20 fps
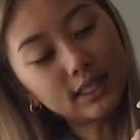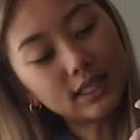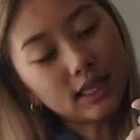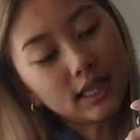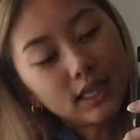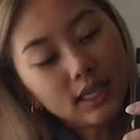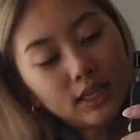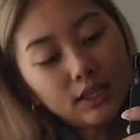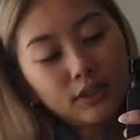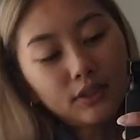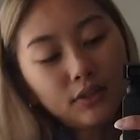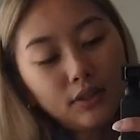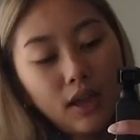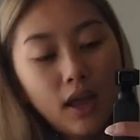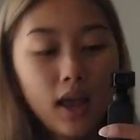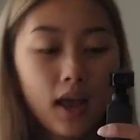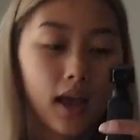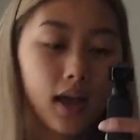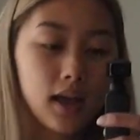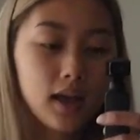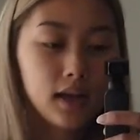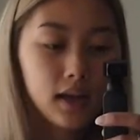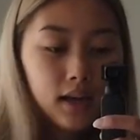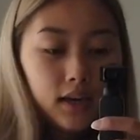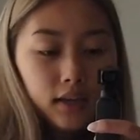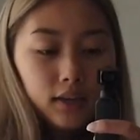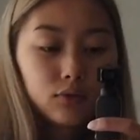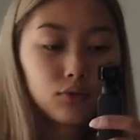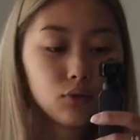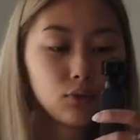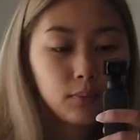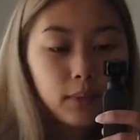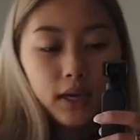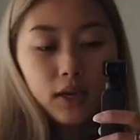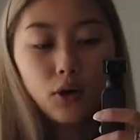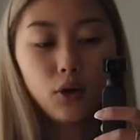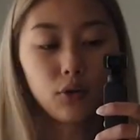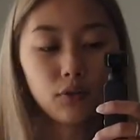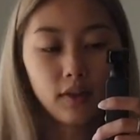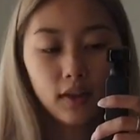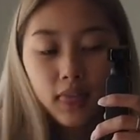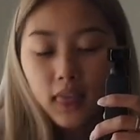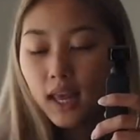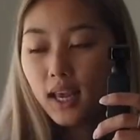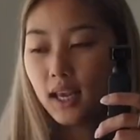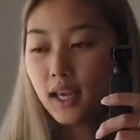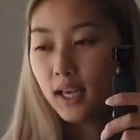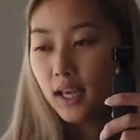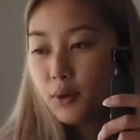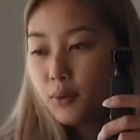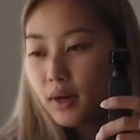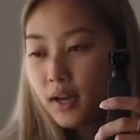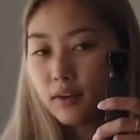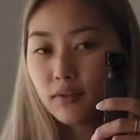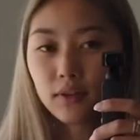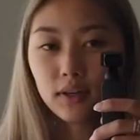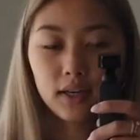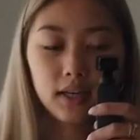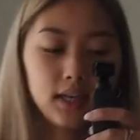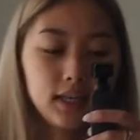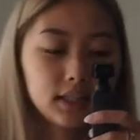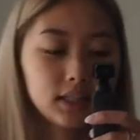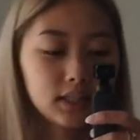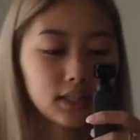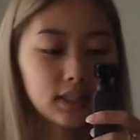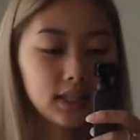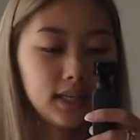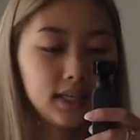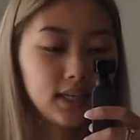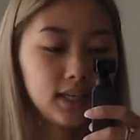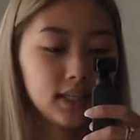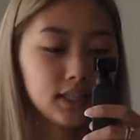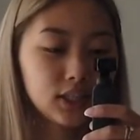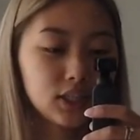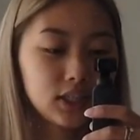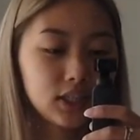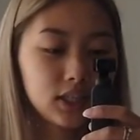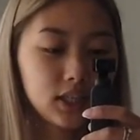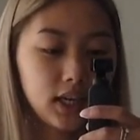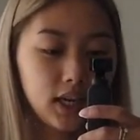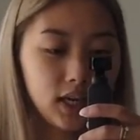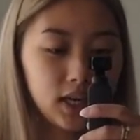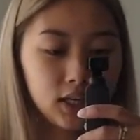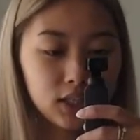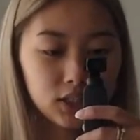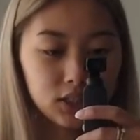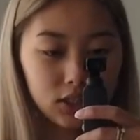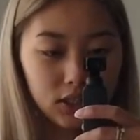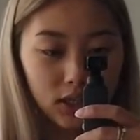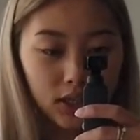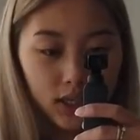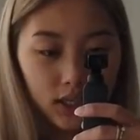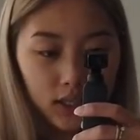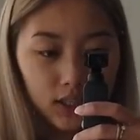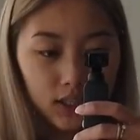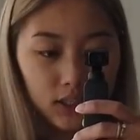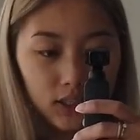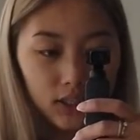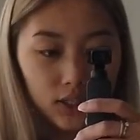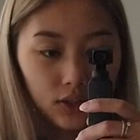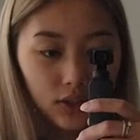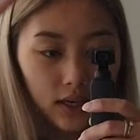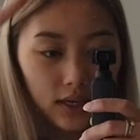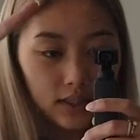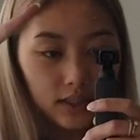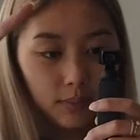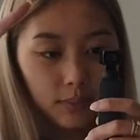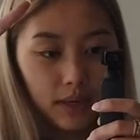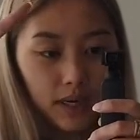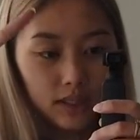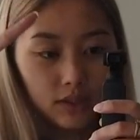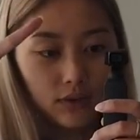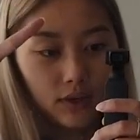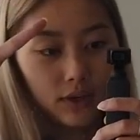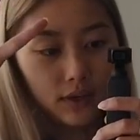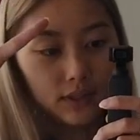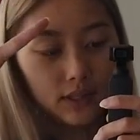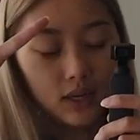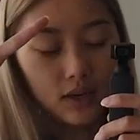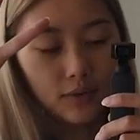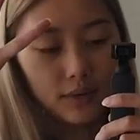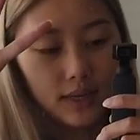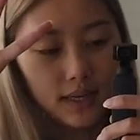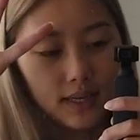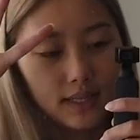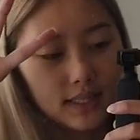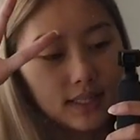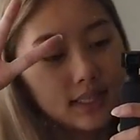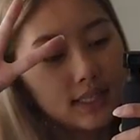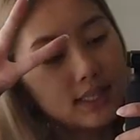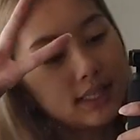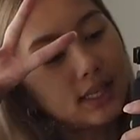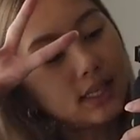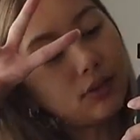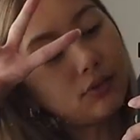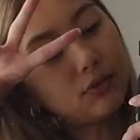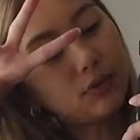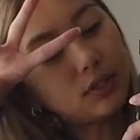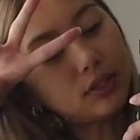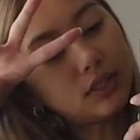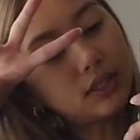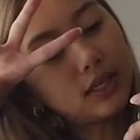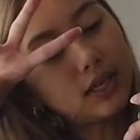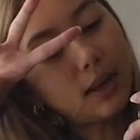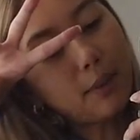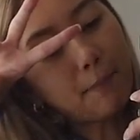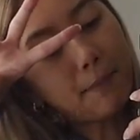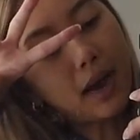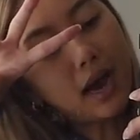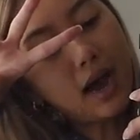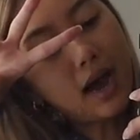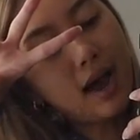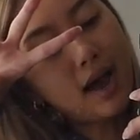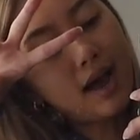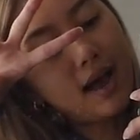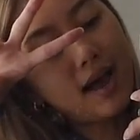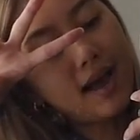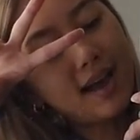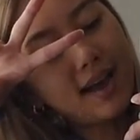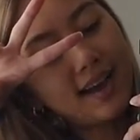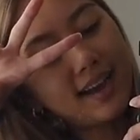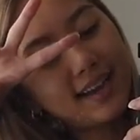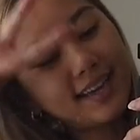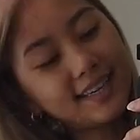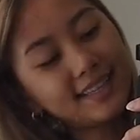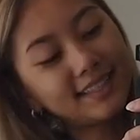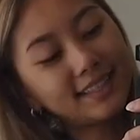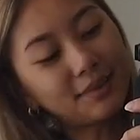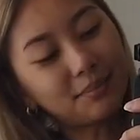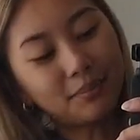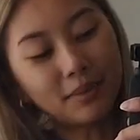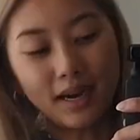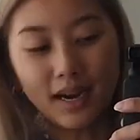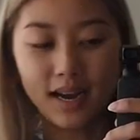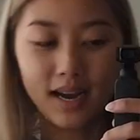this little room makeover thingy, whatever it is. And I see you guys in my next video as always. Thank you for watching. Bye.